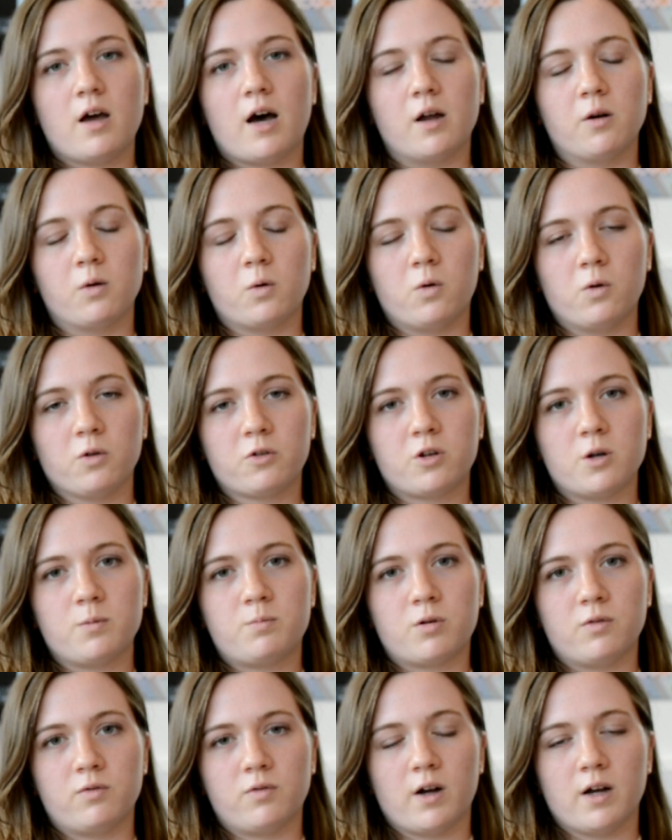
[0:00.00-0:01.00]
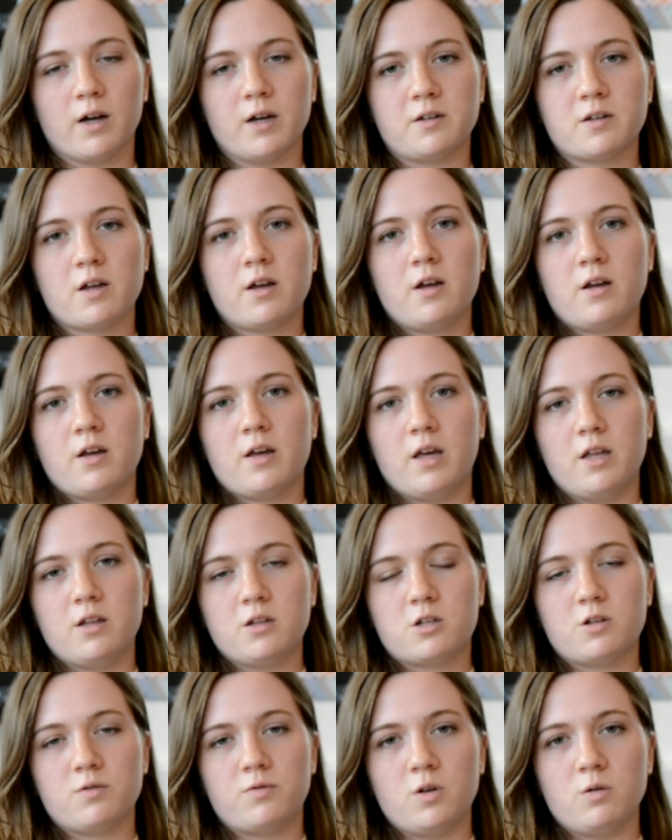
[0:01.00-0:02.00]
and also provide
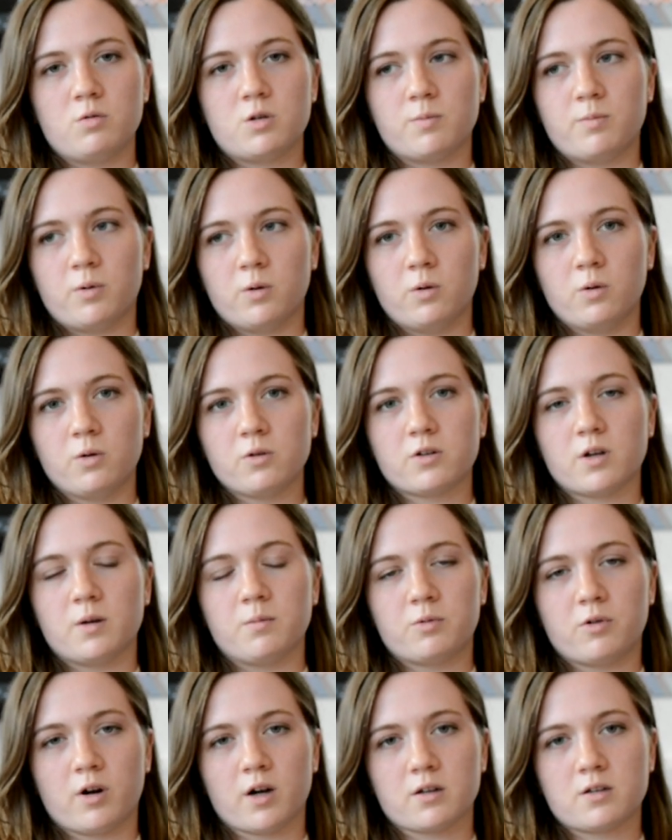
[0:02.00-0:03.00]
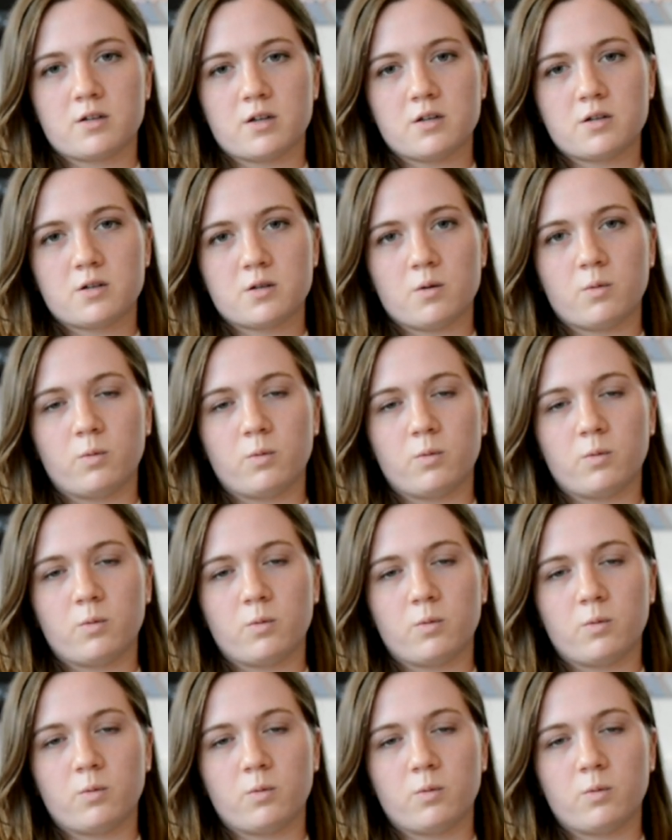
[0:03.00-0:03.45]
interview support and practice,